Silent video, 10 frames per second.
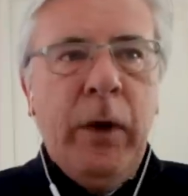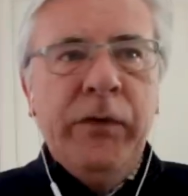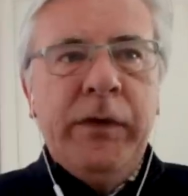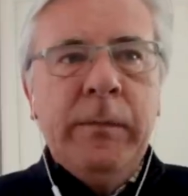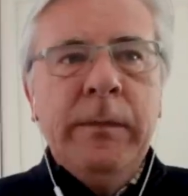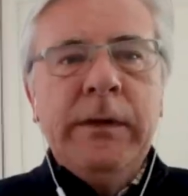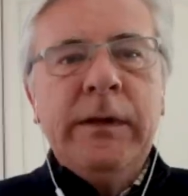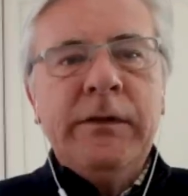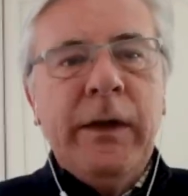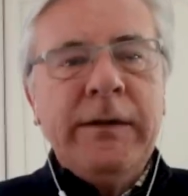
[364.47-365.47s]
for most of them,
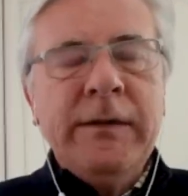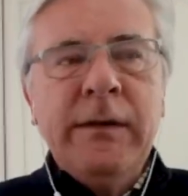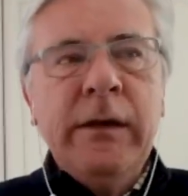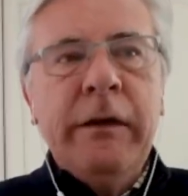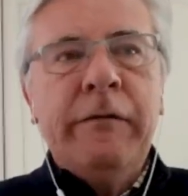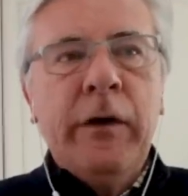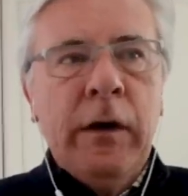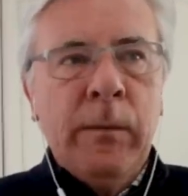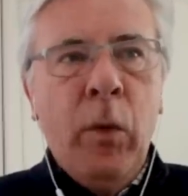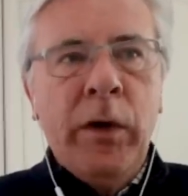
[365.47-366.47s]
this race is nearly a
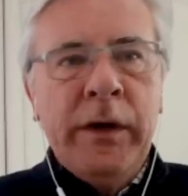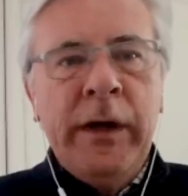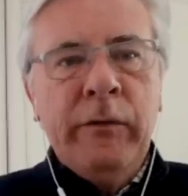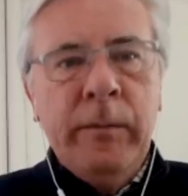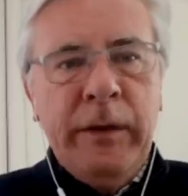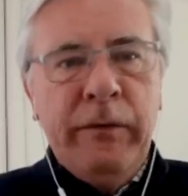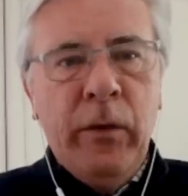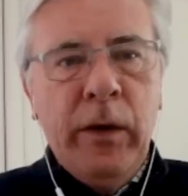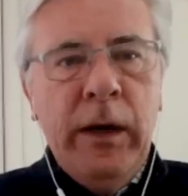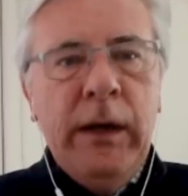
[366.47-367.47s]
furlong more than they've run
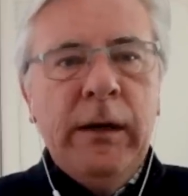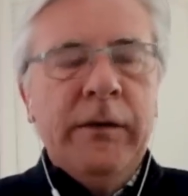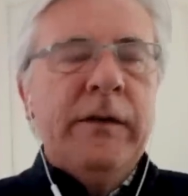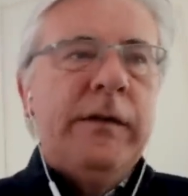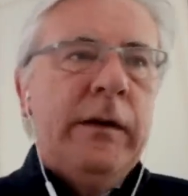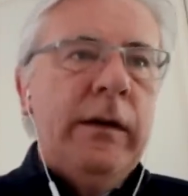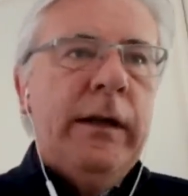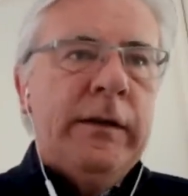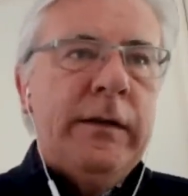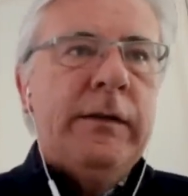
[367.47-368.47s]
before, because
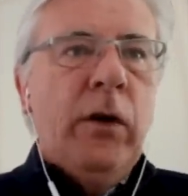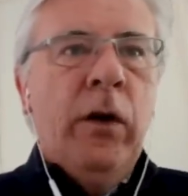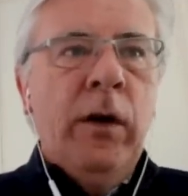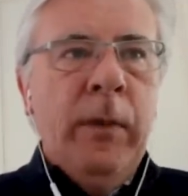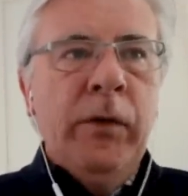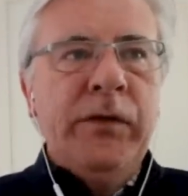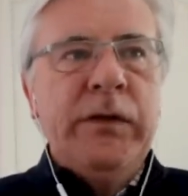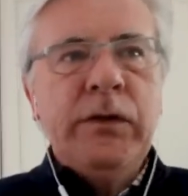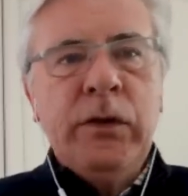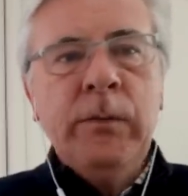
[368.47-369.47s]
it's
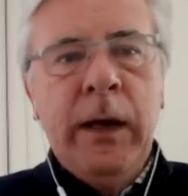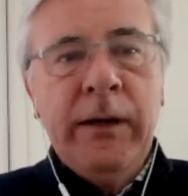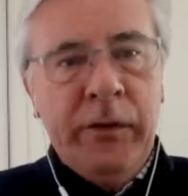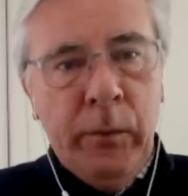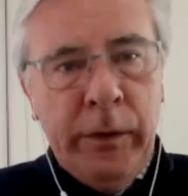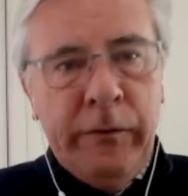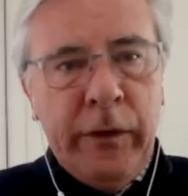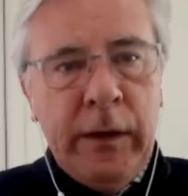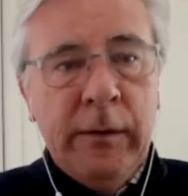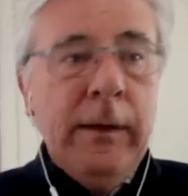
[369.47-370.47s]
almost 2 miles and one
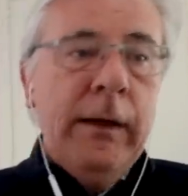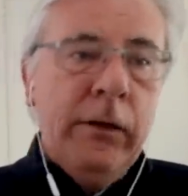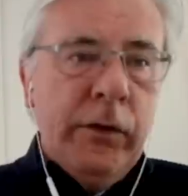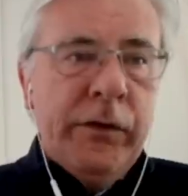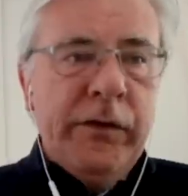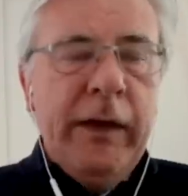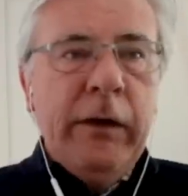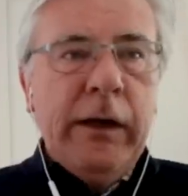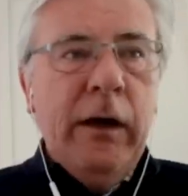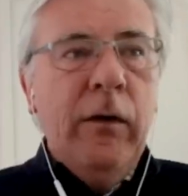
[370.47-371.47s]
furlong. Doesn't sound
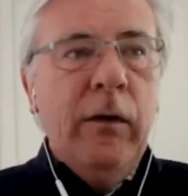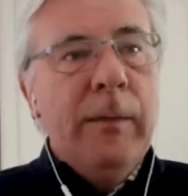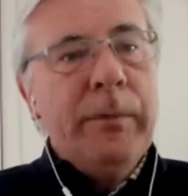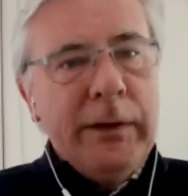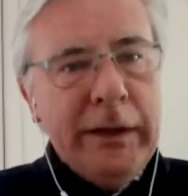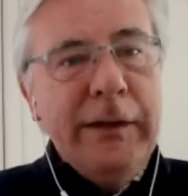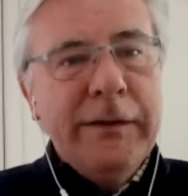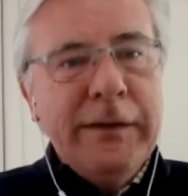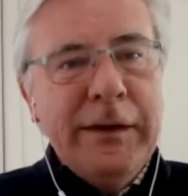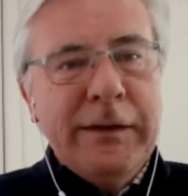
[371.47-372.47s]
like a whole lot, but it
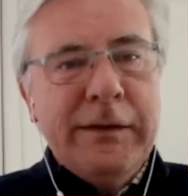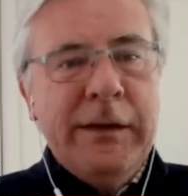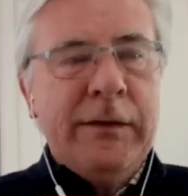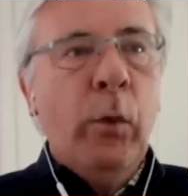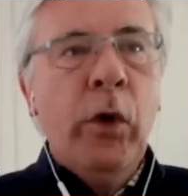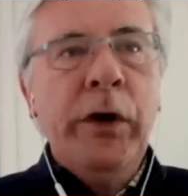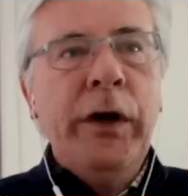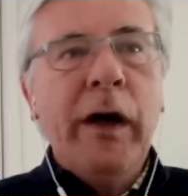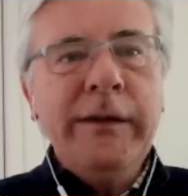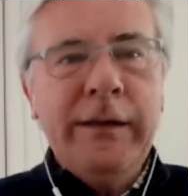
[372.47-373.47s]
is. It's
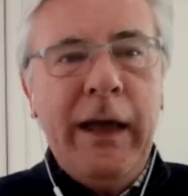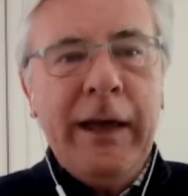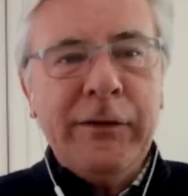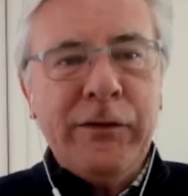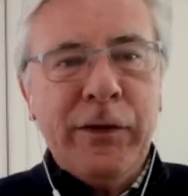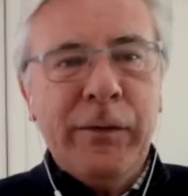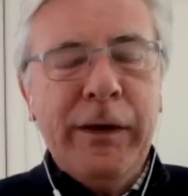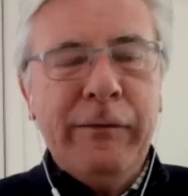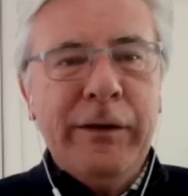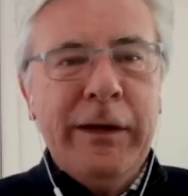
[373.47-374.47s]
1/9 extra or
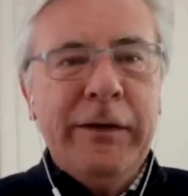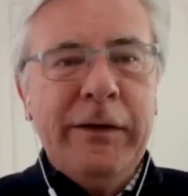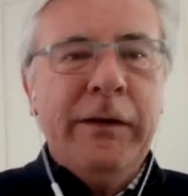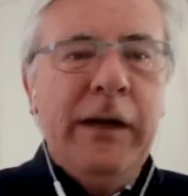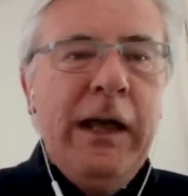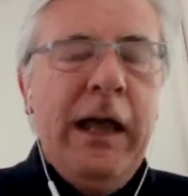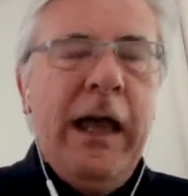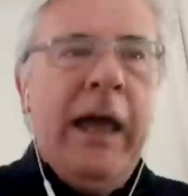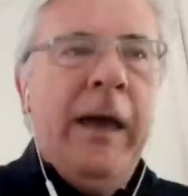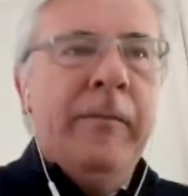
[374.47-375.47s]
whatever it is, or
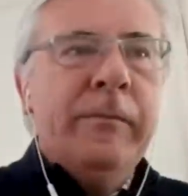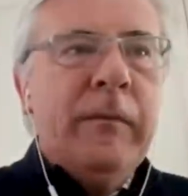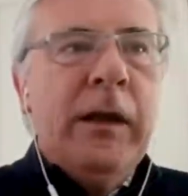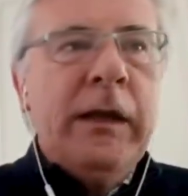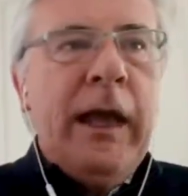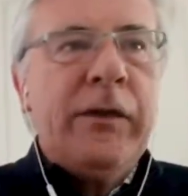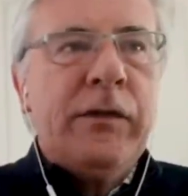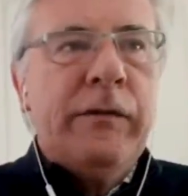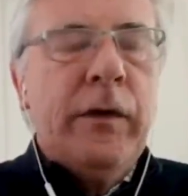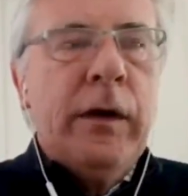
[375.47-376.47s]
the
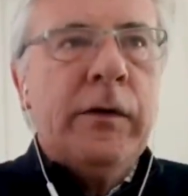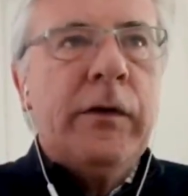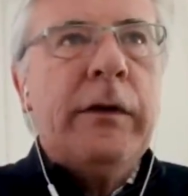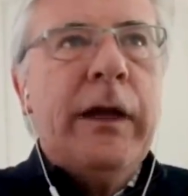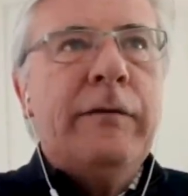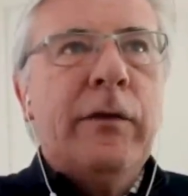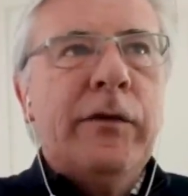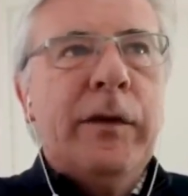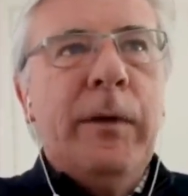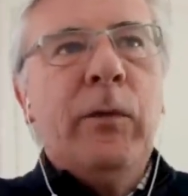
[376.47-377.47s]
extra furlong, sorry, 8
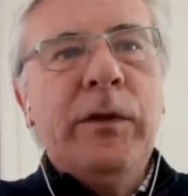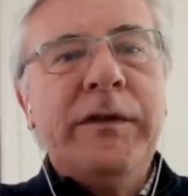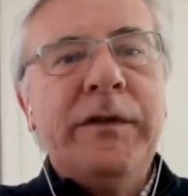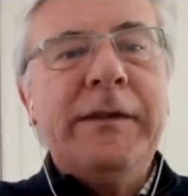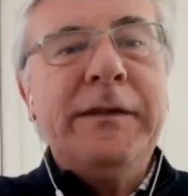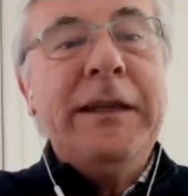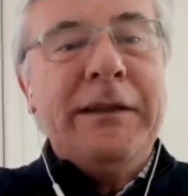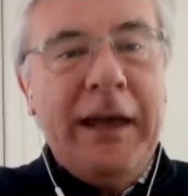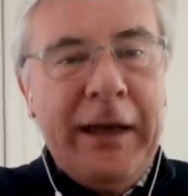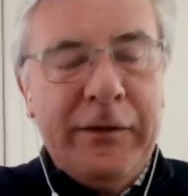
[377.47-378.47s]
furlongs and a mile,
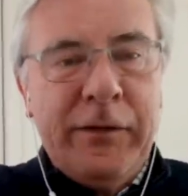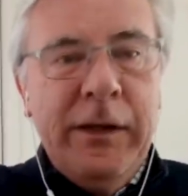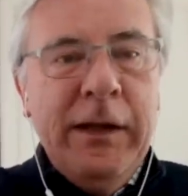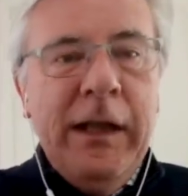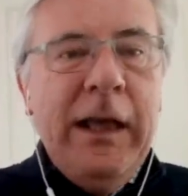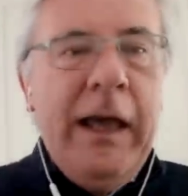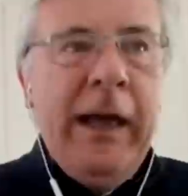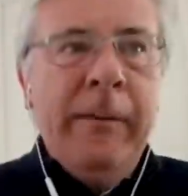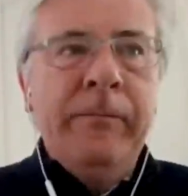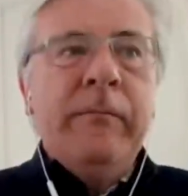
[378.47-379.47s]
1/16 extra.
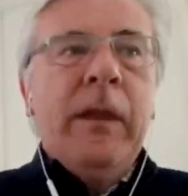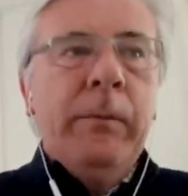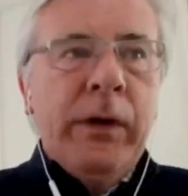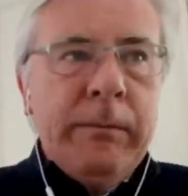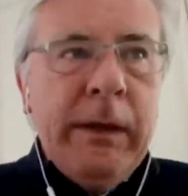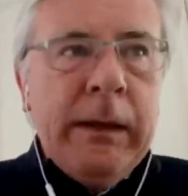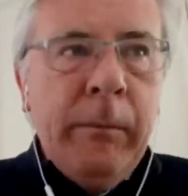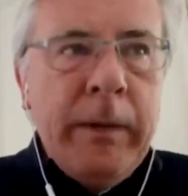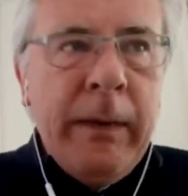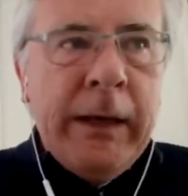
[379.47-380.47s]
But
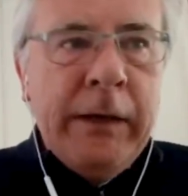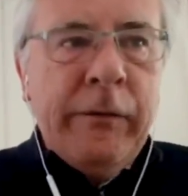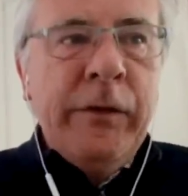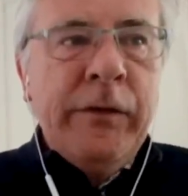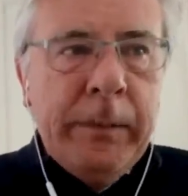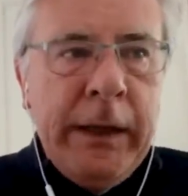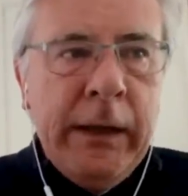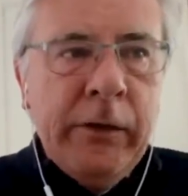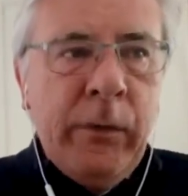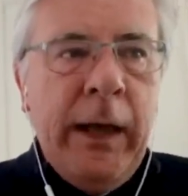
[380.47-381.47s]
it might make a difference up a
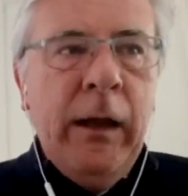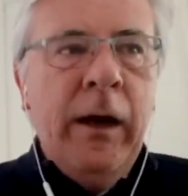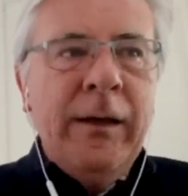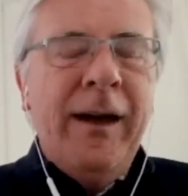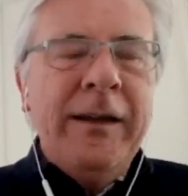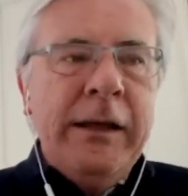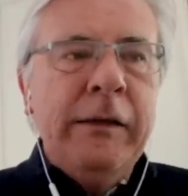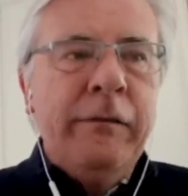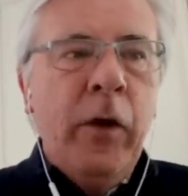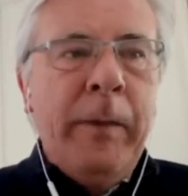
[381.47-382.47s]
hill as well. I
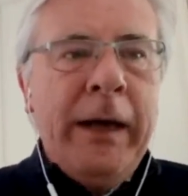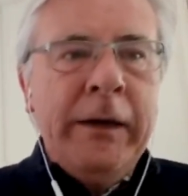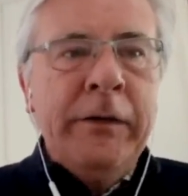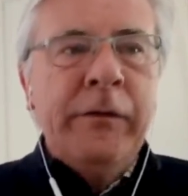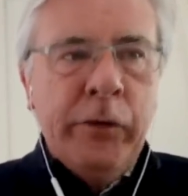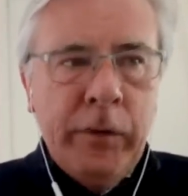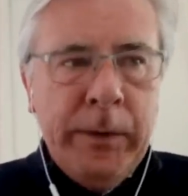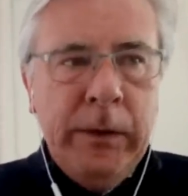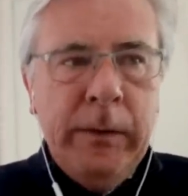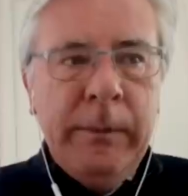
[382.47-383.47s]
think Vauban is
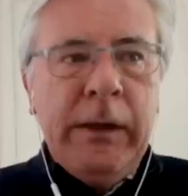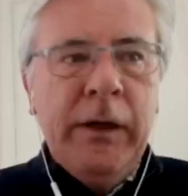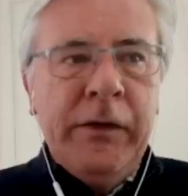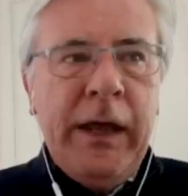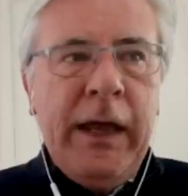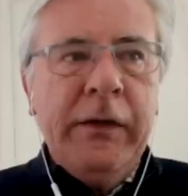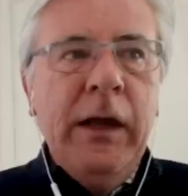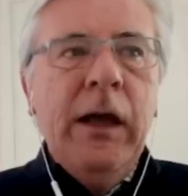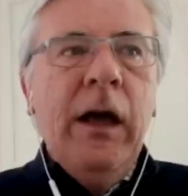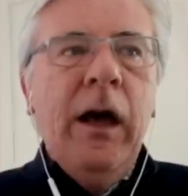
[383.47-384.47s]
vulnerable because of that.
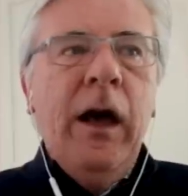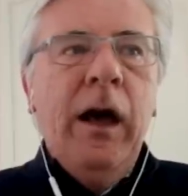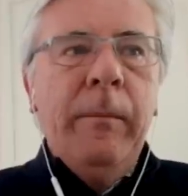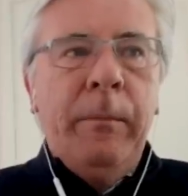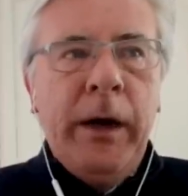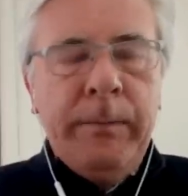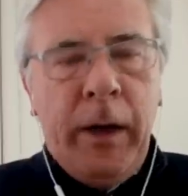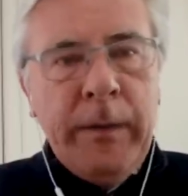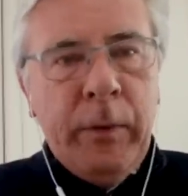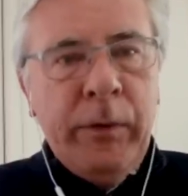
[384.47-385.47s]
Pied
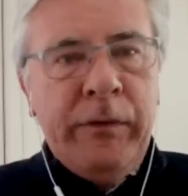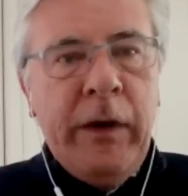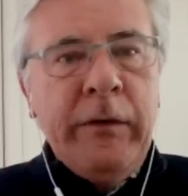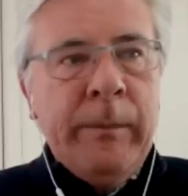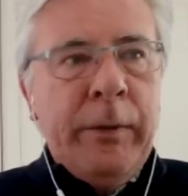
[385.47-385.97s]
Piper was very